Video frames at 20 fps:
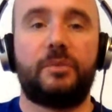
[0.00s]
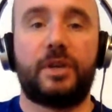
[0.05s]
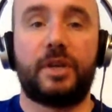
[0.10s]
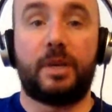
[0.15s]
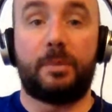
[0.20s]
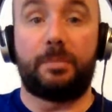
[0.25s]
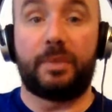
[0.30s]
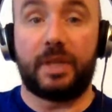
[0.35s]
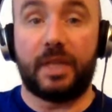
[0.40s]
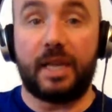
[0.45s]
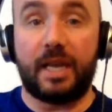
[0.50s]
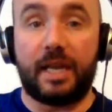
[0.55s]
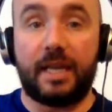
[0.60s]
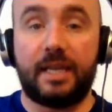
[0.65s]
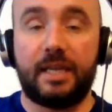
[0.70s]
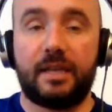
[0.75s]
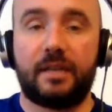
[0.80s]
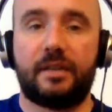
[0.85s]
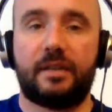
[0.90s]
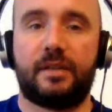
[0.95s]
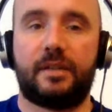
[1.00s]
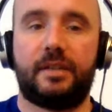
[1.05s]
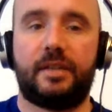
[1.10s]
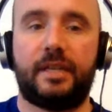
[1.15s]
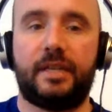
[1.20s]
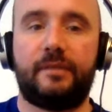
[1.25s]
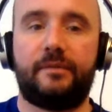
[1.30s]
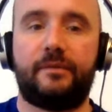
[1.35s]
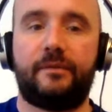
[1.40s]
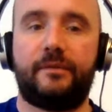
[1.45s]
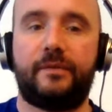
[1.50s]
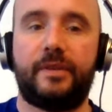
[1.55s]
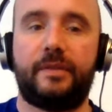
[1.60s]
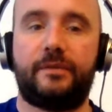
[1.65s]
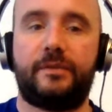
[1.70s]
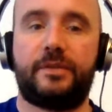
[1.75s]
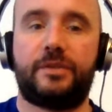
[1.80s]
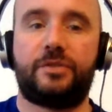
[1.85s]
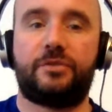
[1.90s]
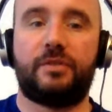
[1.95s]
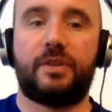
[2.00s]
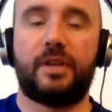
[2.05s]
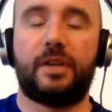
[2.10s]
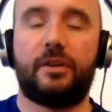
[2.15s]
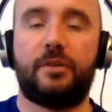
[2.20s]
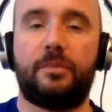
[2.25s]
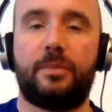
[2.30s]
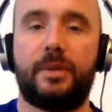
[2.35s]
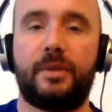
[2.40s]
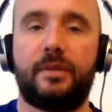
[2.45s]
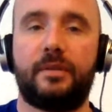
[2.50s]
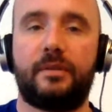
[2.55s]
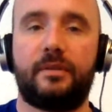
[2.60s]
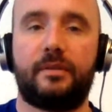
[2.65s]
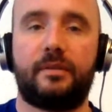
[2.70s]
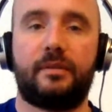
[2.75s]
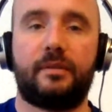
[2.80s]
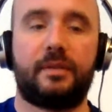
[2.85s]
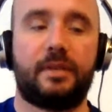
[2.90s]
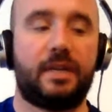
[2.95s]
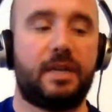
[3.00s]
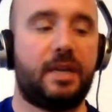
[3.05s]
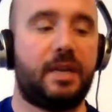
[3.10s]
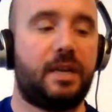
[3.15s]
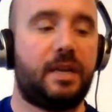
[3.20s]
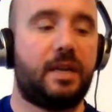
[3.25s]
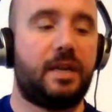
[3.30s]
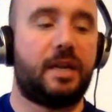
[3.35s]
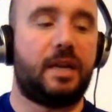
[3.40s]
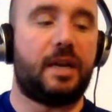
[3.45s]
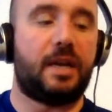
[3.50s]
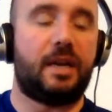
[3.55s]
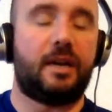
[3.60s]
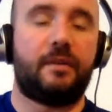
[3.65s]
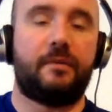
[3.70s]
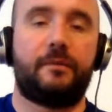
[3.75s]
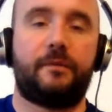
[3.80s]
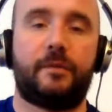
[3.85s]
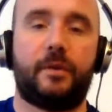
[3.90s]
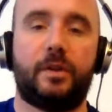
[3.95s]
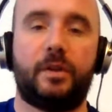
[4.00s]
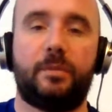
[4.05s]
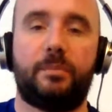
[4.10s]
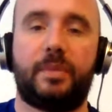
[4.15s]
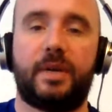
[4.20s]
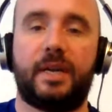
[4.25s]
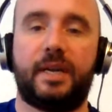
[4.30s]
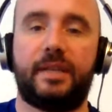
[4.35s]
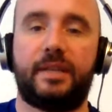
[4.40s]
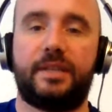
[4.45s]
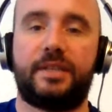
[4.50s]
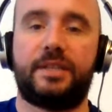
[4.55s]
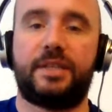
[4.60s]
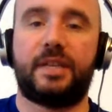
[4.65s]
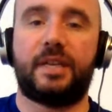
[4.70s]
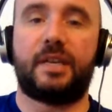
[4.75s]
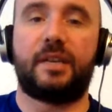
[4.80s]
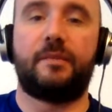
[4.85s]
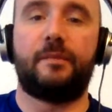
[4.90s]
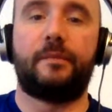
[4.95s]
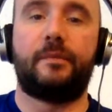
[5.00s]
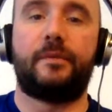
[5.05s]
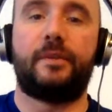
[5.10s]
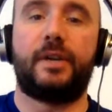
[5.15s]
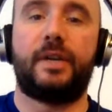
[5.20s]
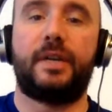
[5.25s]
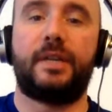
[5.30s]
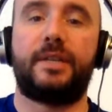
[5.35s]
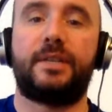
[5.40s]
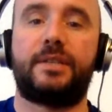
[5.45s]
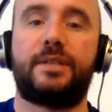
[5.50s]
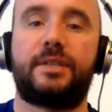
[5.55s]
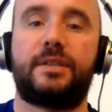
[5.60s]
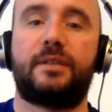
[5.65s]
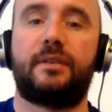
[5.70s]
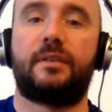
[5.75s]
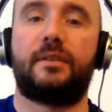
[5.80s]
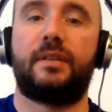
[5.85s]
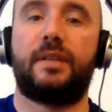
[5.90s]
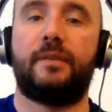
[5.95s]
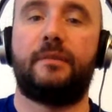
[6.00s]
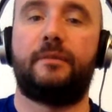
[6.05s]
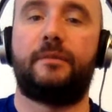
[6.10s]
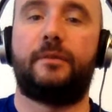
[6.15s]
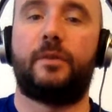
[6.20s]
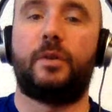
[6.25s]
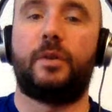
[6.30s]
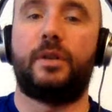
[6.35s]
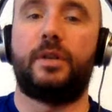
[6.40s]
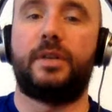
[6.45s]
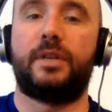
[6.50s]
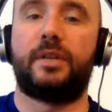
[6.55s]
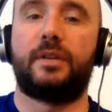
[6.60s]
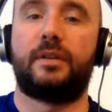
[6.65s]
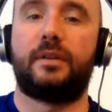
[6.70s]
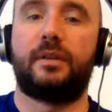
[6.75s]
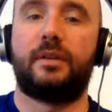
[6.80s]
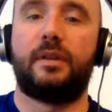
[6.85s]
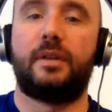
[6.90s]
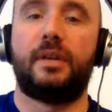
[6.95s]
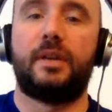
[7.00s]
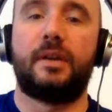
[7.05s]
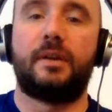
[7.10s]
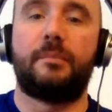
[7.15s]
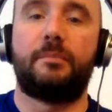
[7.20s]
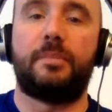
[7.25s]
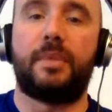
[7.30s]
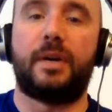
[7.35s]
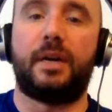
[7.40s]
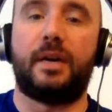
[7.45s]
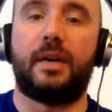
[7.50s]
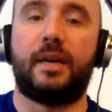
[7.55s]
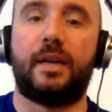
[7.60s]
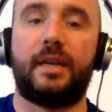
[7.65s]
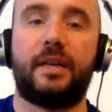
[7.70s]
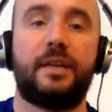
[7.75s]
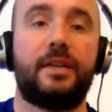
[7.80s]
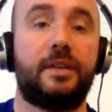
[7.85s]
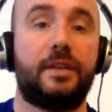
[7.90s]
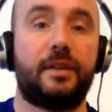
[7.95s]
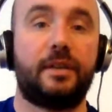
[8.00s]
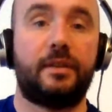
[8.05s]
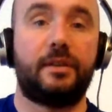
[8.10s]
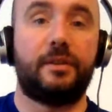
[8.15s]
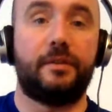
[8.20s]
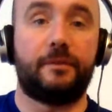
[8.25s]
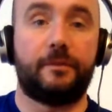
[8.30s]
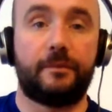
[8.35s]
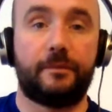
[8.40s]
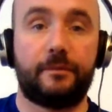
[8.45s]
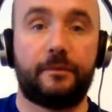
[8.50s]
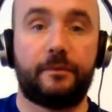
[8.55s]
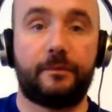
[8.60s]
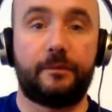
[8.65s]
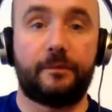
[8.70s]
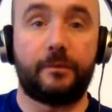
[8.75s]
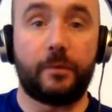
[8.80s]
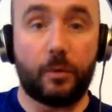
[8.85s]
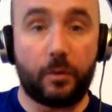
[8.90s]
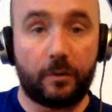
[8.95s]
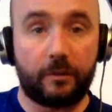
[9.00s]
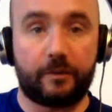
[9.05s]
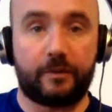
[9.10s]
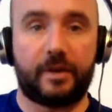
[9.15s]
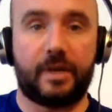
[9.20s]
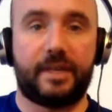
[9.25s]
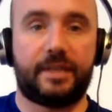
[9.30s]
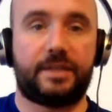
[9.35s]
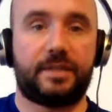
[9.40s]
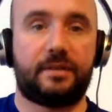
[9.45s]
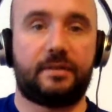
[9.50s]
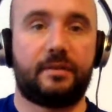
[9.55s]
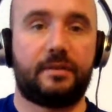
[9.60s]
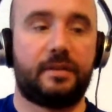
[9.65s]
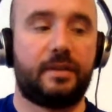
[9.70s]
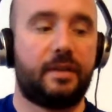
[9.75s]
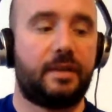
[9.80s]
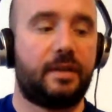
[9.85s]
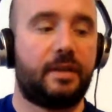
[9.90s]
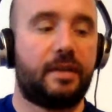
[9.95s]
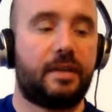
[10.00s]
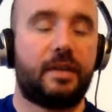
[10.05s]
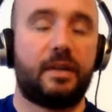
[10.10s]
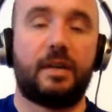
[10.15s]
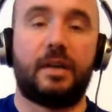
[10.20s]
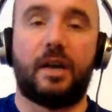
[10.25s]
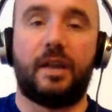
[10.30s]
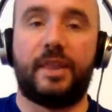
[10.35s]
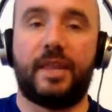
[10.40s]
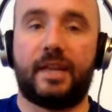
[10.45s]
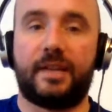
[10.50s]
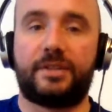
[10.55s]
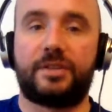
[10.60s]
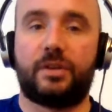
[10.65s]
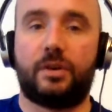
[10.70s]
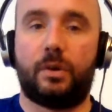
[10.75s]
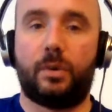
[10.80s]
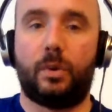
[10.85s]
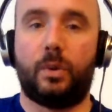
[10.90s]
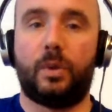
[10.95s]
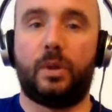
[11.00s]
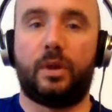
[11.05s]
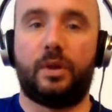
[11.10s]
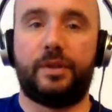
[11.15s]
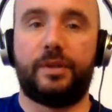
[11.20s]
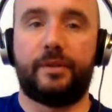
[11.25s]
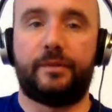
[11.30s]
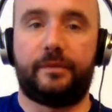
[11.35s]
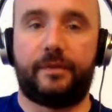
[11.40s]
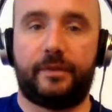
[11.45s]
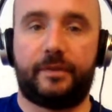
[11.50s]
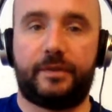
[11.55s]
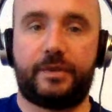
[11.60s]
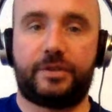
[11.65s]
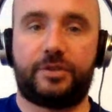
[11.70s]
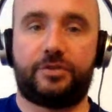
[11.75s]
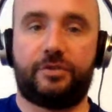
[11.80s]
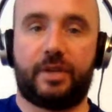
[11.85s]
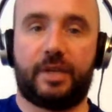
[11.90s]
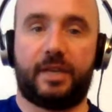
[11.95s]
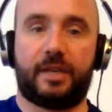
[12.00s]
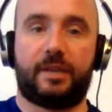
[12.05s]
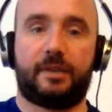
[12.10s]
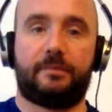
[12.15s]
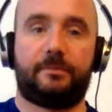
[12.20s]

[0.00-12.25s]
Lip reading: to play the 5th string open, followed by the 2nd fret, then followed by the 4th fret, and that's all on the 5th string.